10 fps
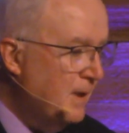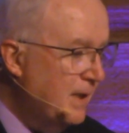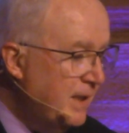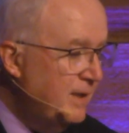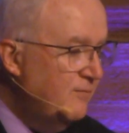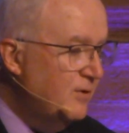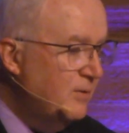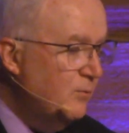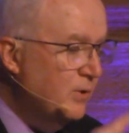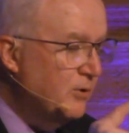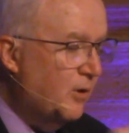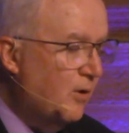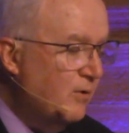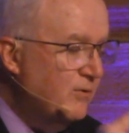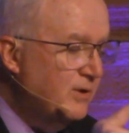even with
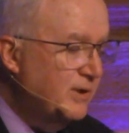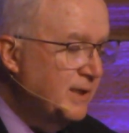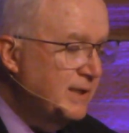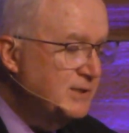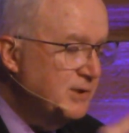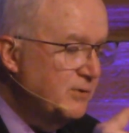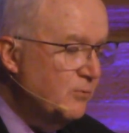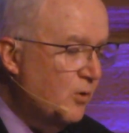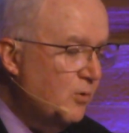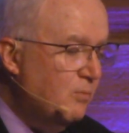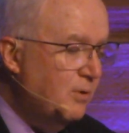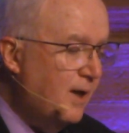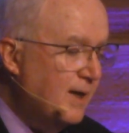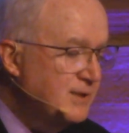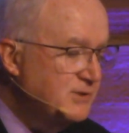all the things and the
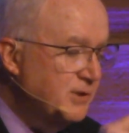roadblocks